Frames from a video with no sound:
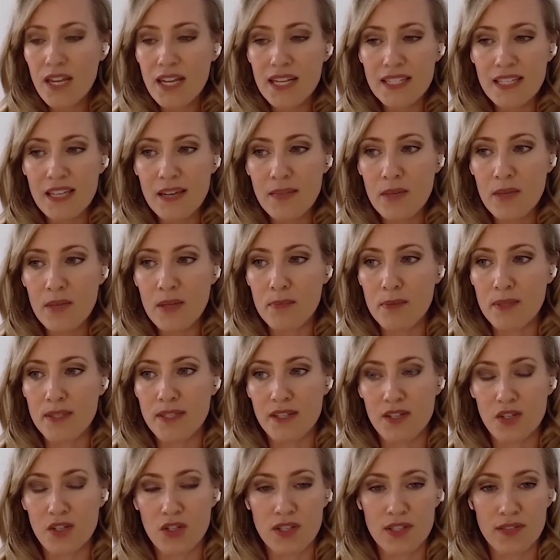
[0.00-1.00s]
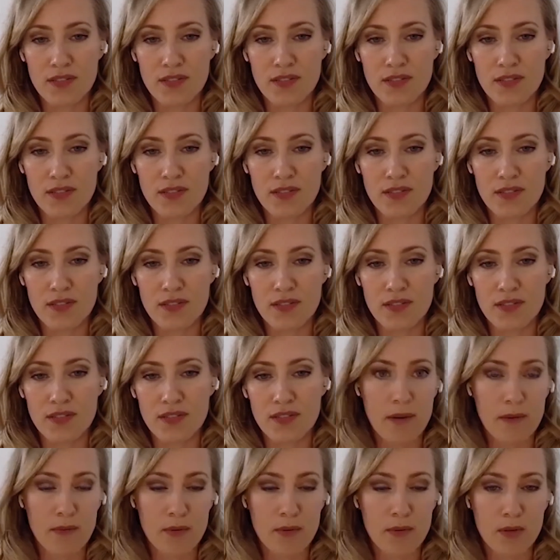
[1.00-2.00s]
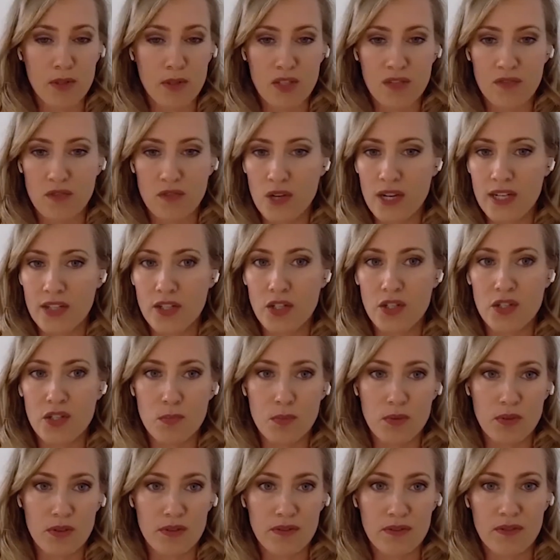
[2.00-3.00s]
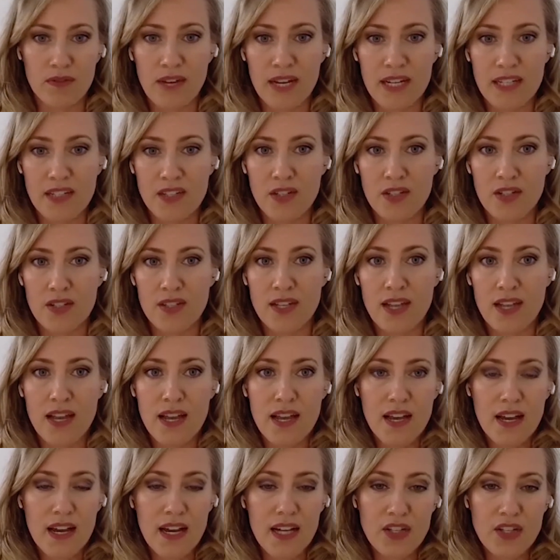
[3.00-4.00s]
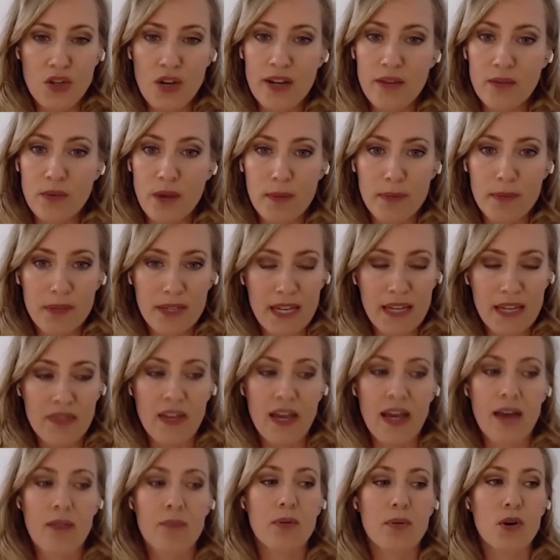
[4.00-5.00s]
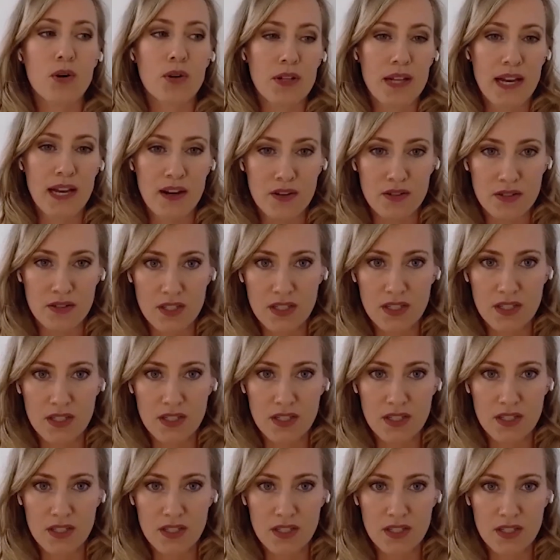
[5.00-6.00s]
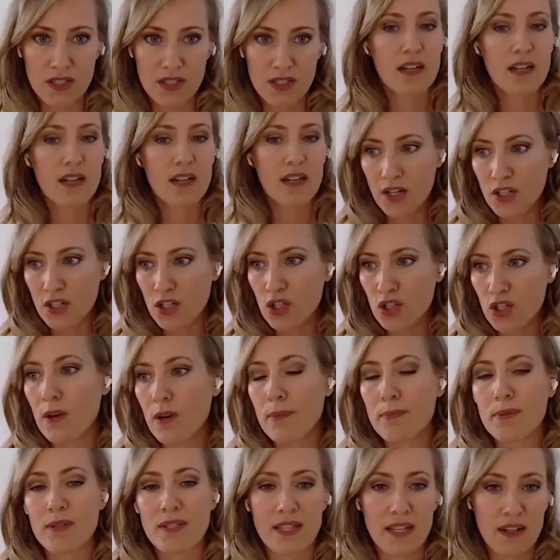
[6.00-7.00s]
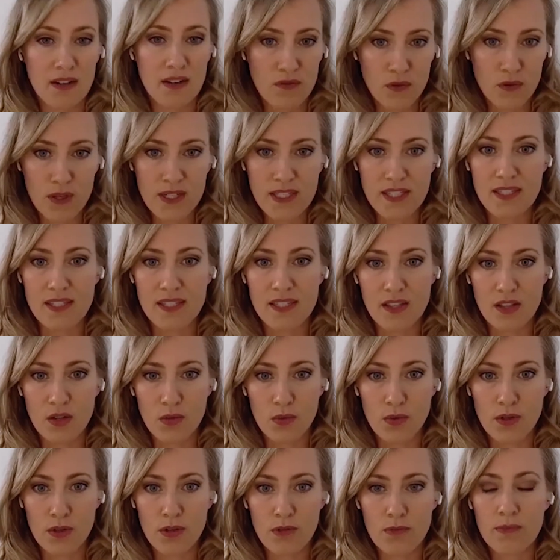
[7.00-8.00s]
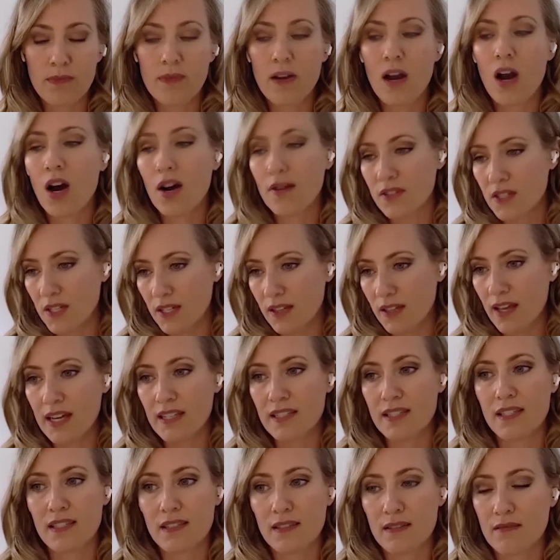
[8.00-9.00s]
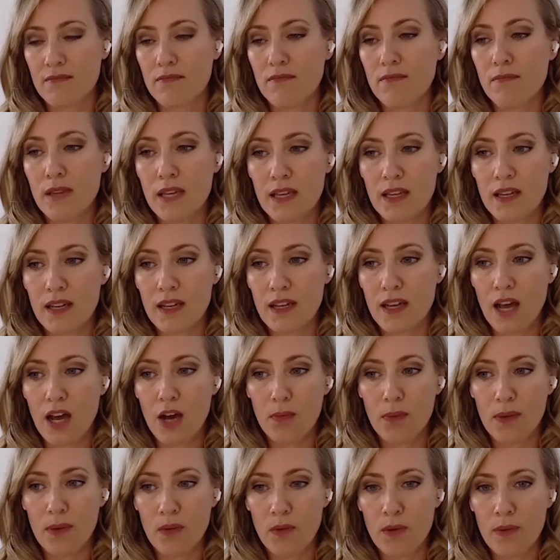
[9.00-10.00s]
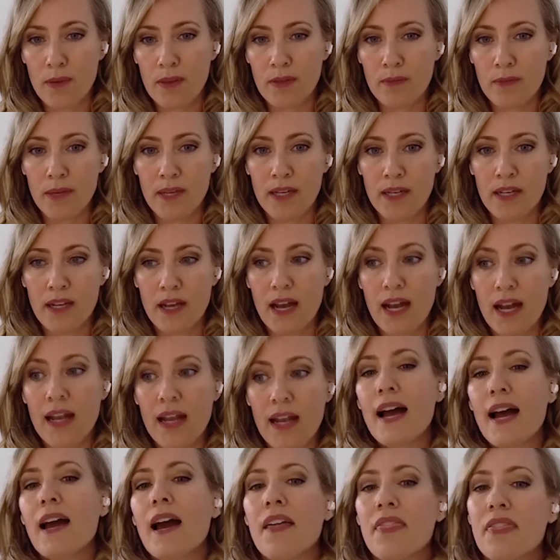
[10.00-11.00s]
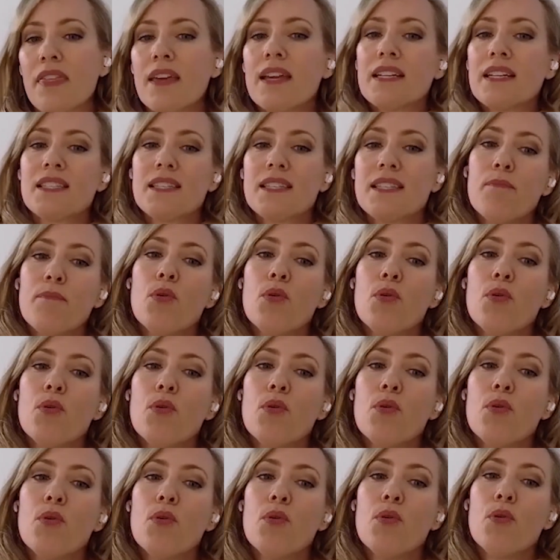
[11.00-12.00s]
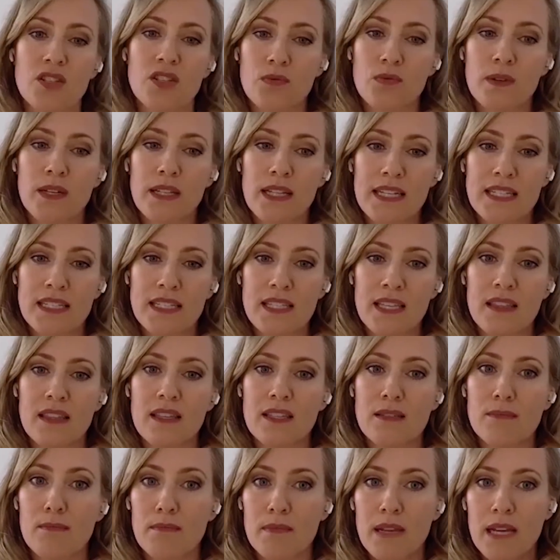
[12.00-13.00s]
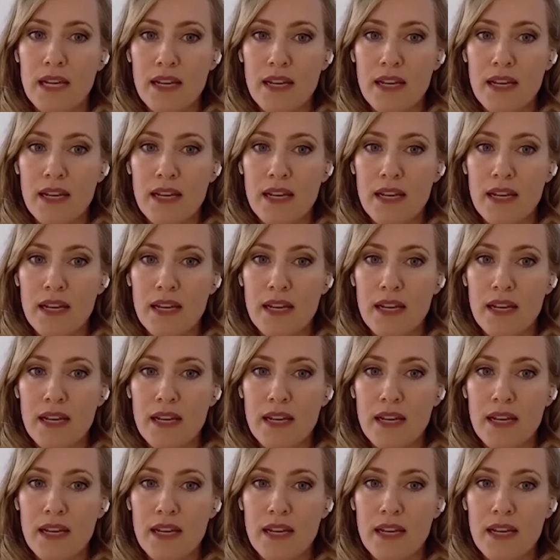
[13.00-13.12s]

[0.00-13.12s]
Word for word: as I'm in positions of leadership, I'm on boards of directors, board of advisors, I try and replicate that, pull out underrepresented voices in the room. Often that's me helping women, but I, I think it's important for us to realize that this,